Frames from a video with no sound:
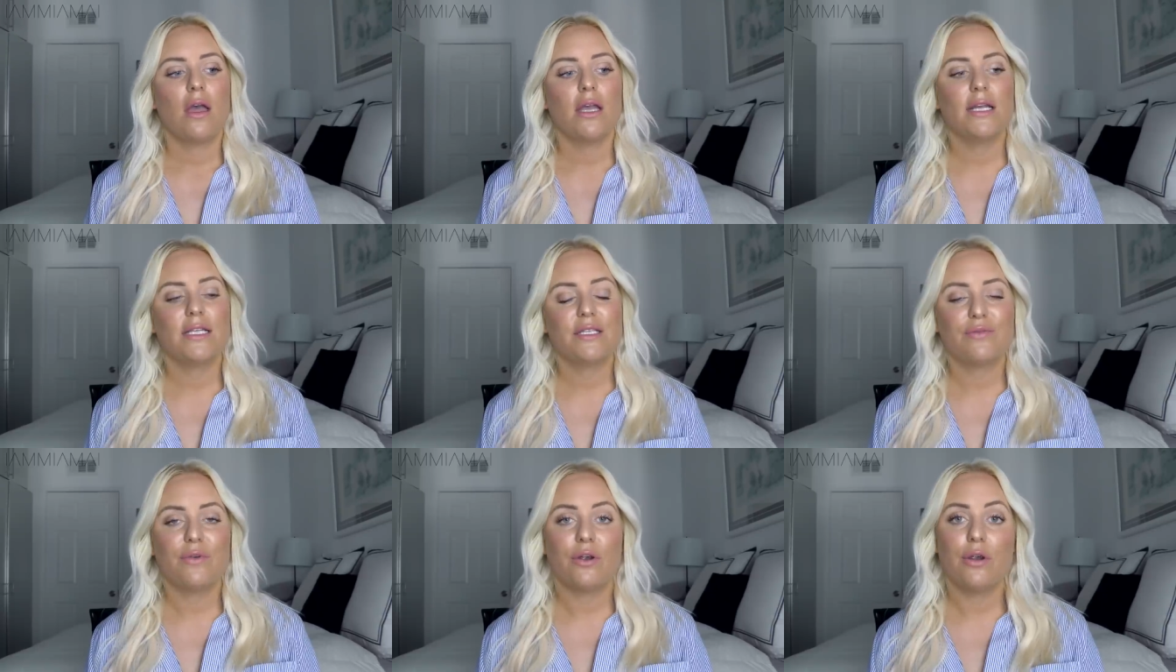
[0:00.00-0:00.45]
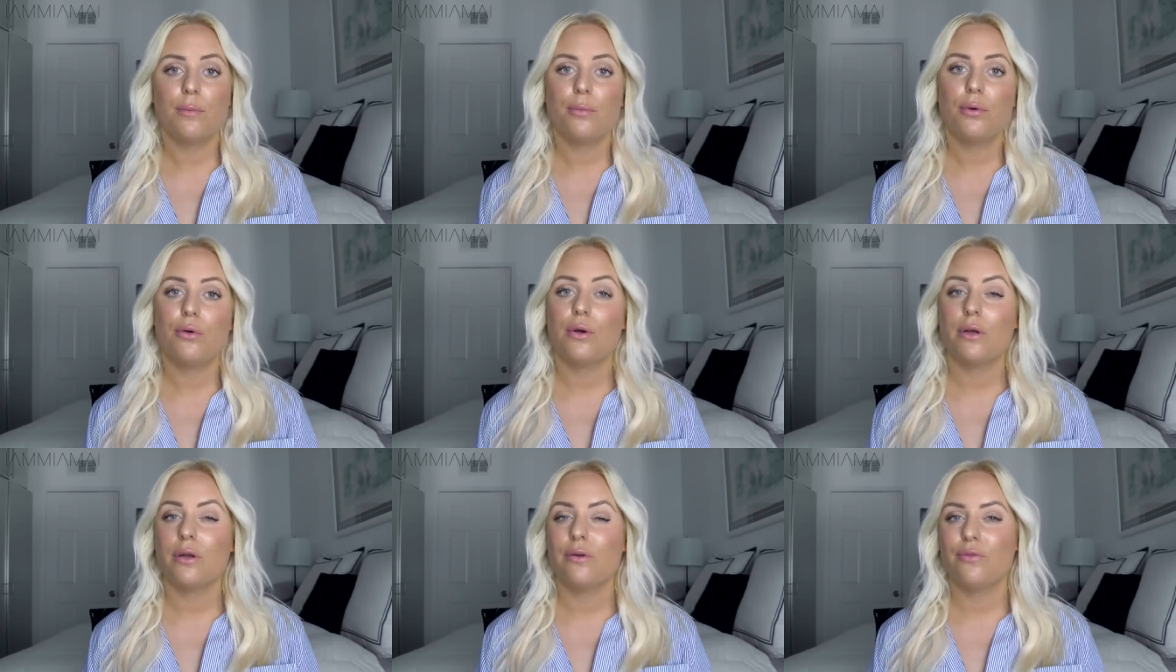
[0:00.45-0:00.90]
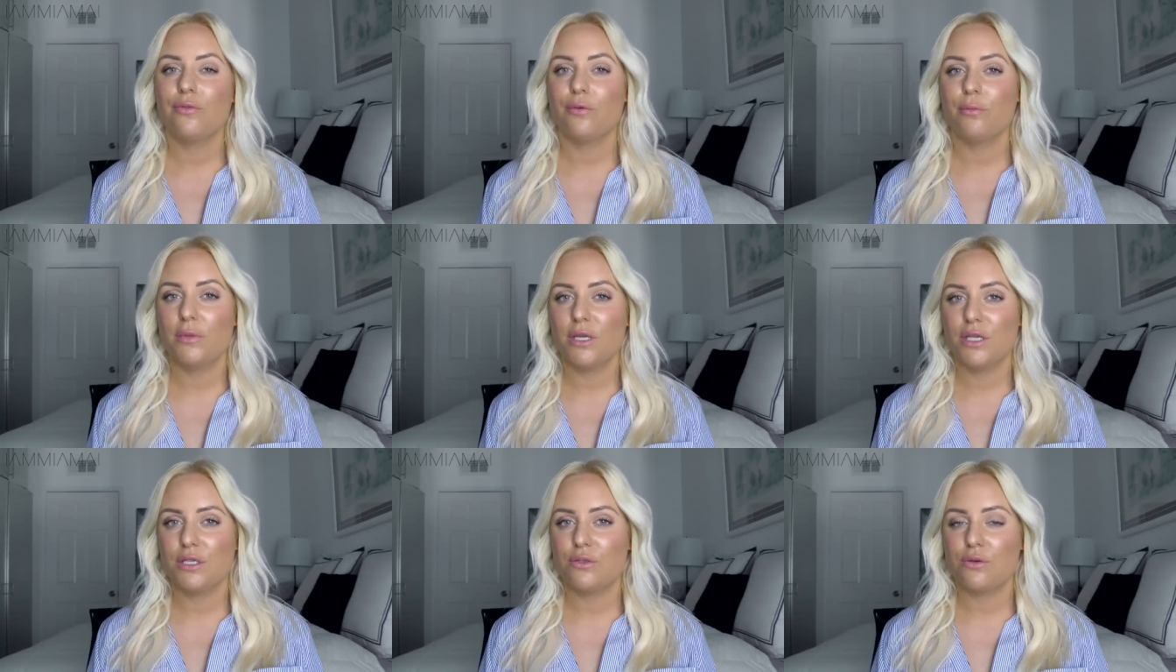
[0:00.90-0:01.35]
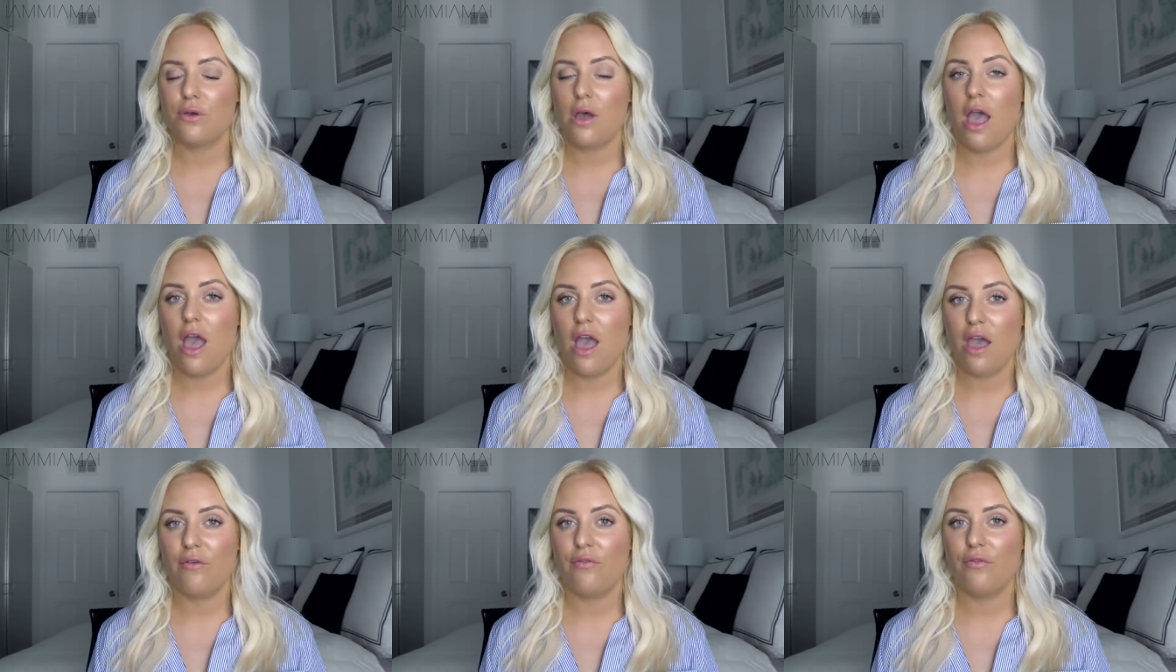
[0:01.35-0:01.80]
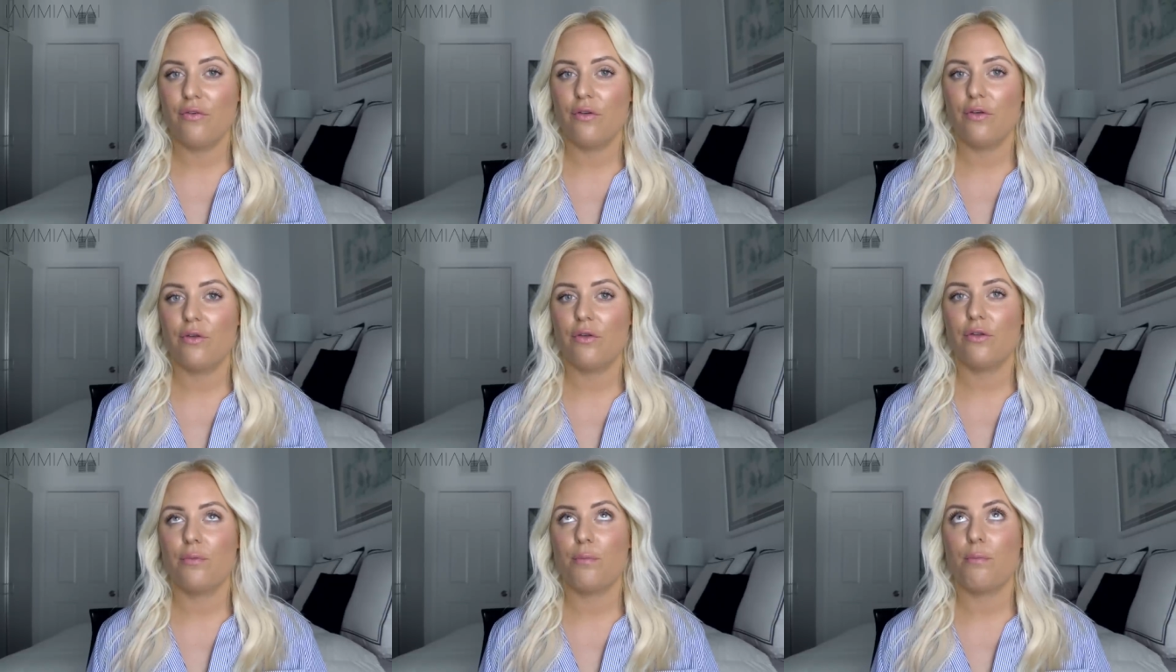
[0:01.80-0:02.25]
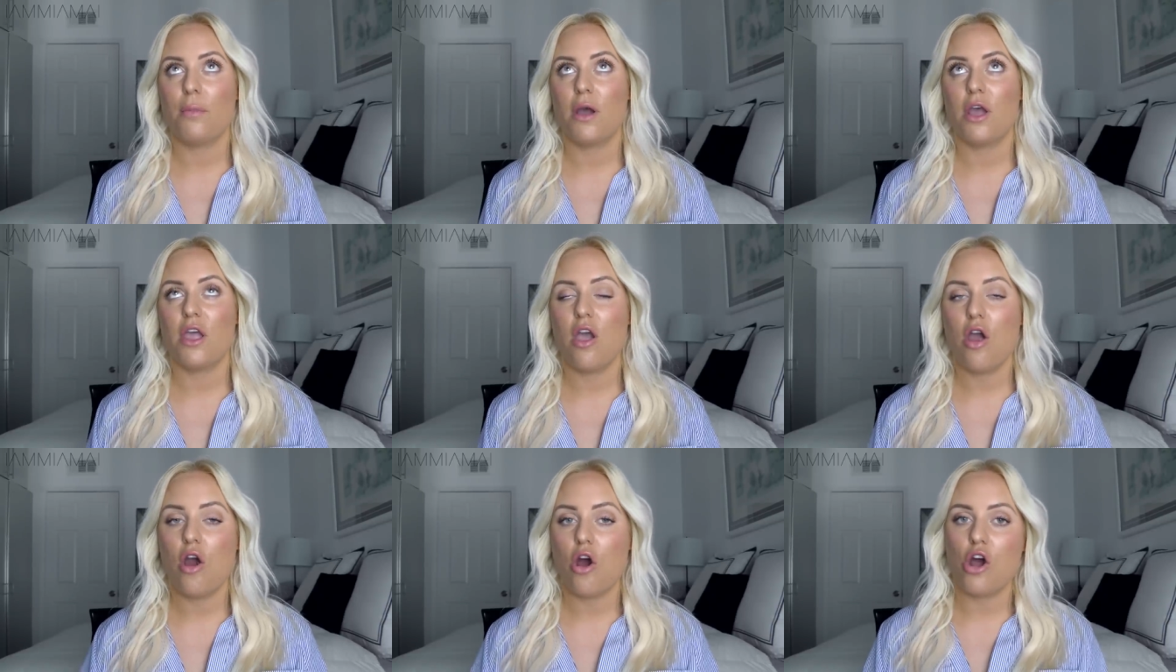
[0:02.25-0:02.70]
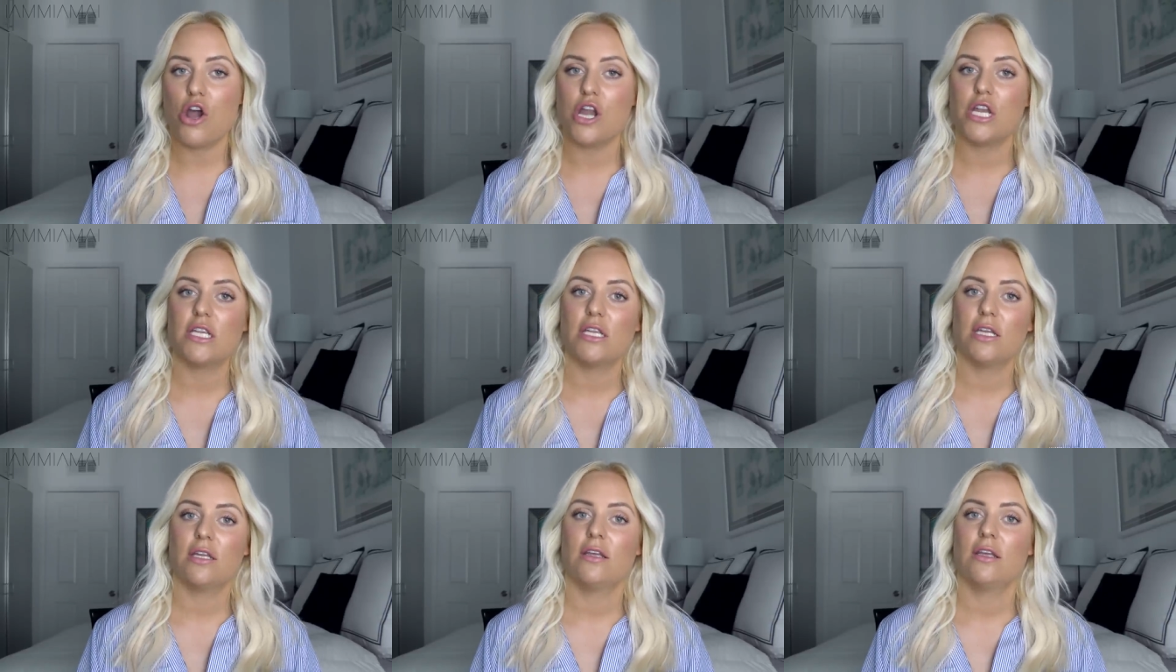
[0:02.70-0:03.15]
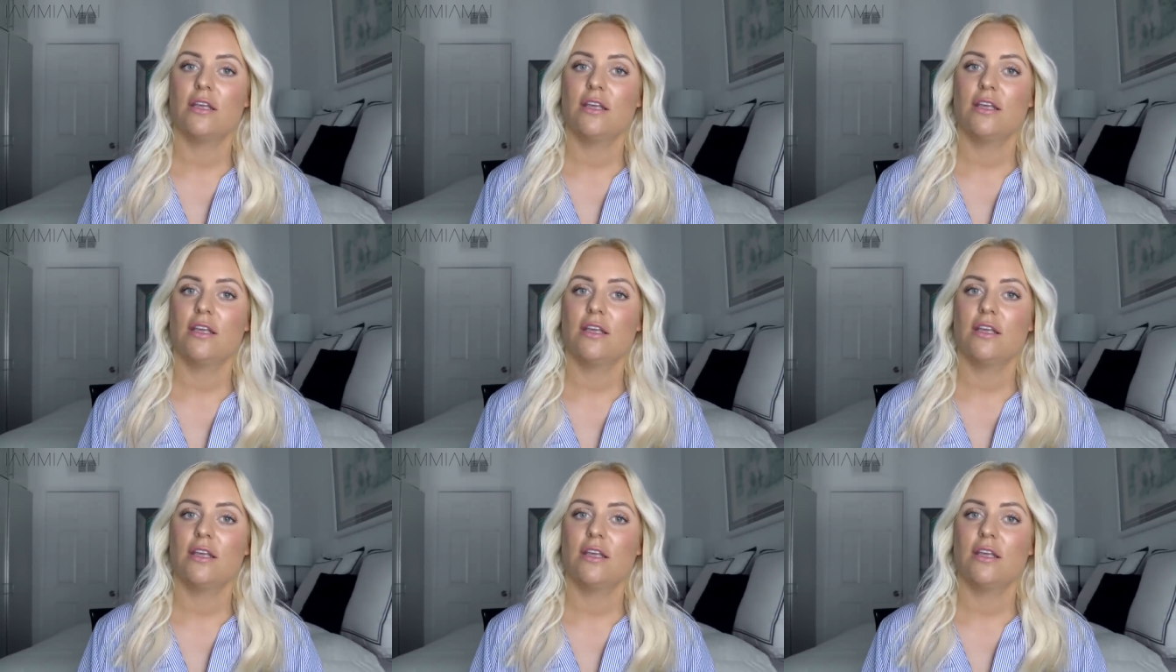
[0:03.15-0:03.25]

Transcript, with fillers: it's very important for me to have my heart